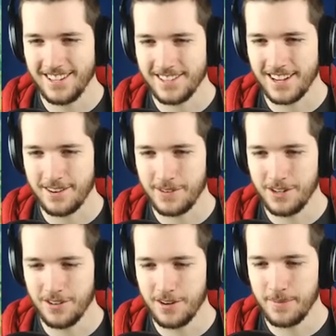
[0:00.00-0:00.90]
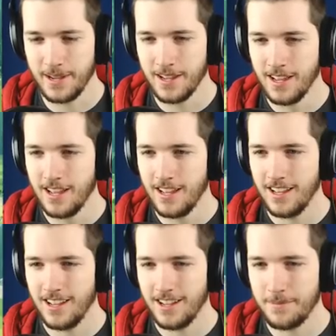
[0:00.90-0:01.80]
he's kind of annoying me.
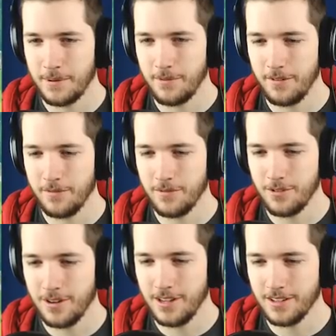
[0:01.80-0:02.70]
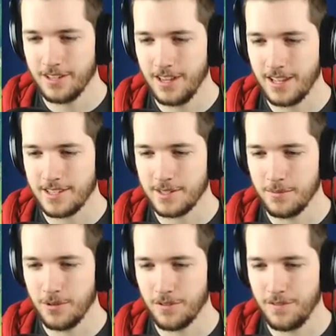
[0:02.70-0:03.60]
Uh, but we will get
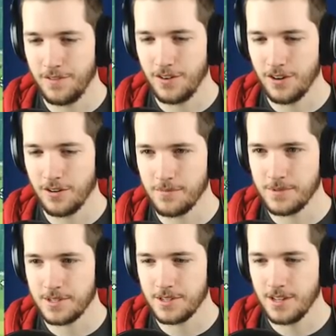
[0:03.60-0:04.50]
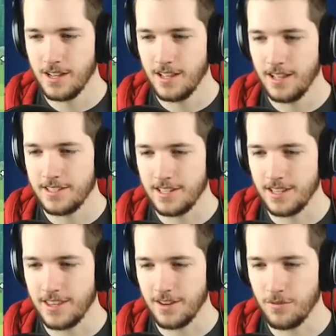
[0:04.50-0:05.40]
some more farms. Let's
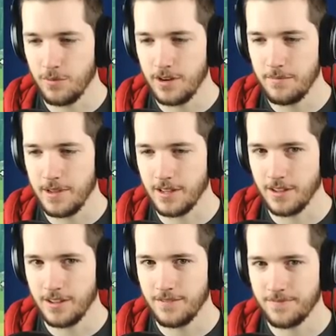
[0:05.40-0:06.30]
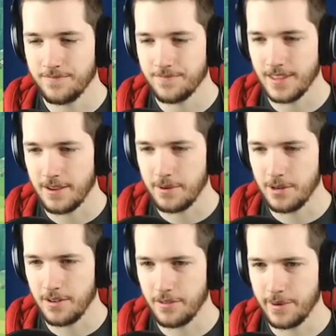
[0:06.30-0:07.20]
see, I think a windmill yeah, we
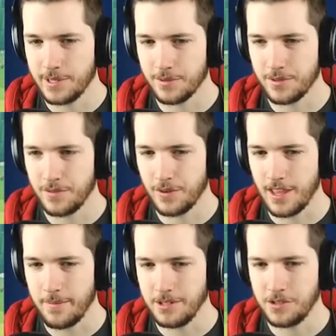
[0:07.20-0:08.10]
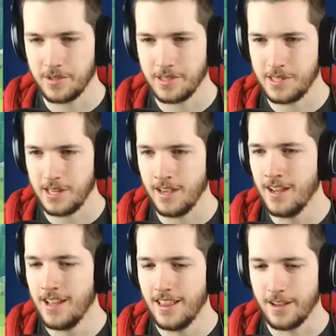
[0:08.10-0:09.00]
don't have the resources for that. I'm interested to
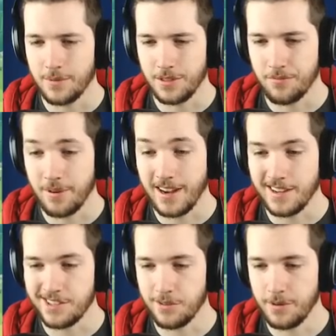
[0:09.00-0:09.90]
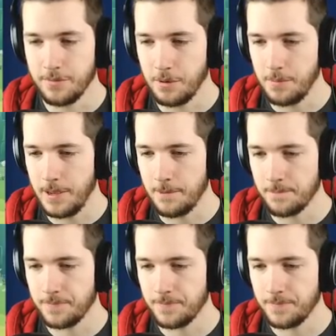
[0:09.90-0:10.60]
see like what the radius of the windmill will be.